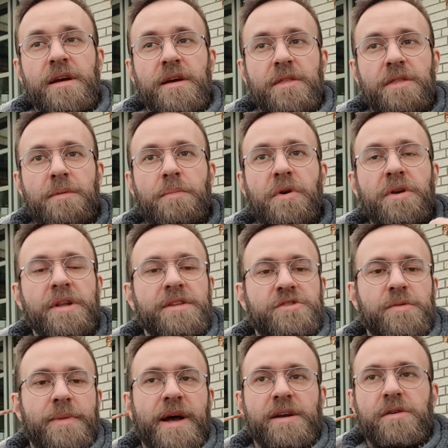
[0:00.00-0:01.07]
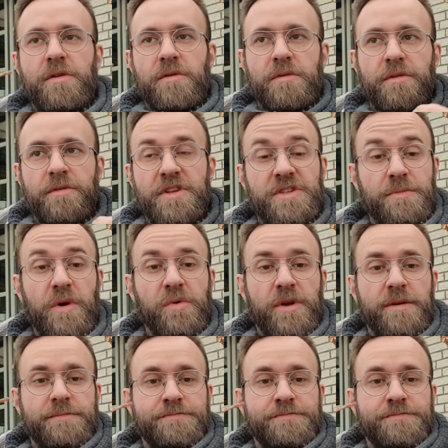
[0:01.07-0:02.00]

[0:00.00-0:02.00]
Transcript: the burning tobacco, the smoke.